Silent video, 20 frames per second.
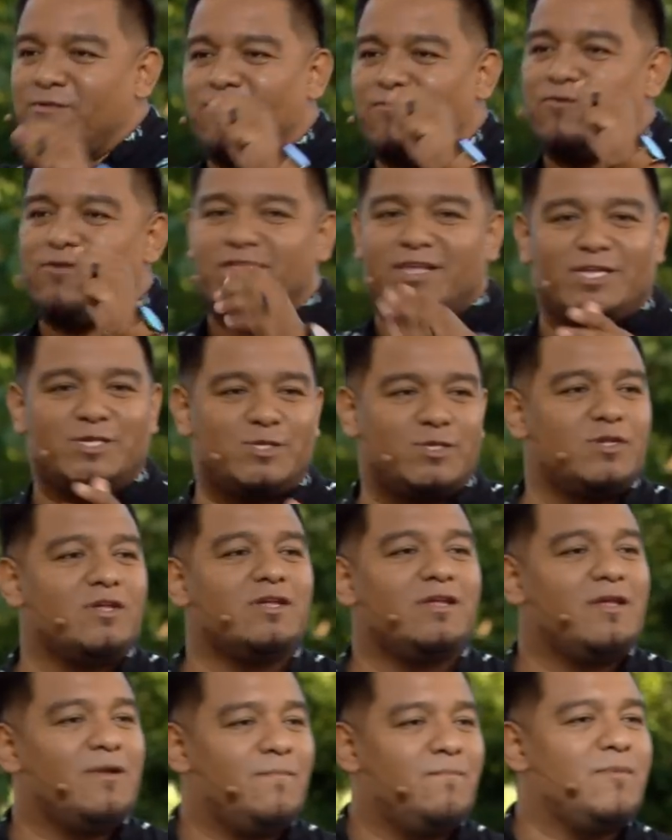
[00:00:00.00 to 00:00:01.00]
for this
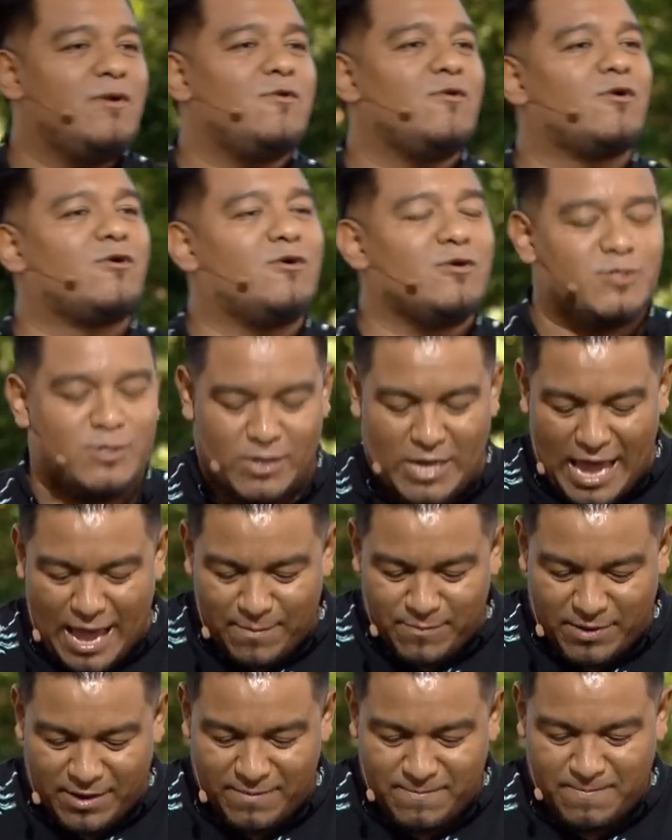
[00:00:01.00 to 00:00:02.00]
miracle to
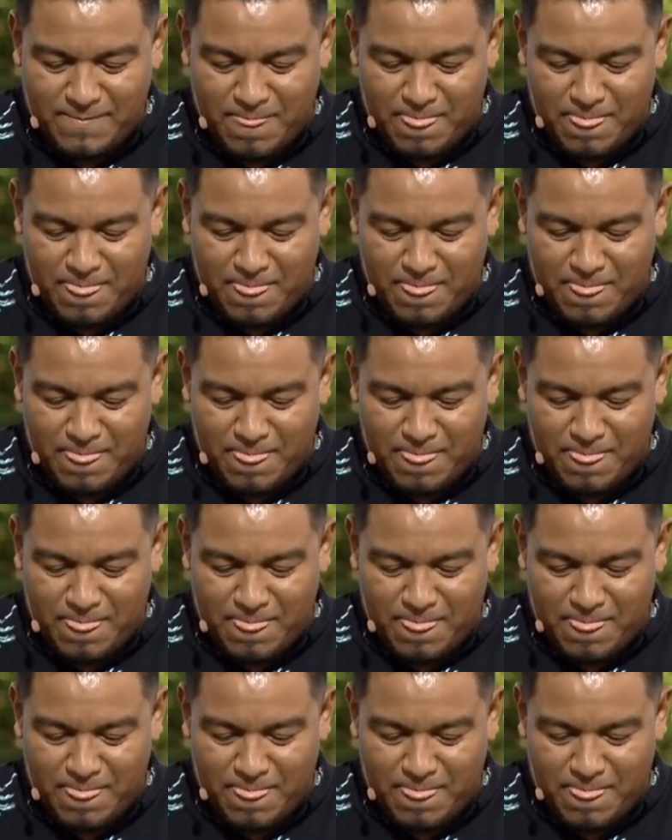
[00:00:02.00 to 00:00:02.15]
happen.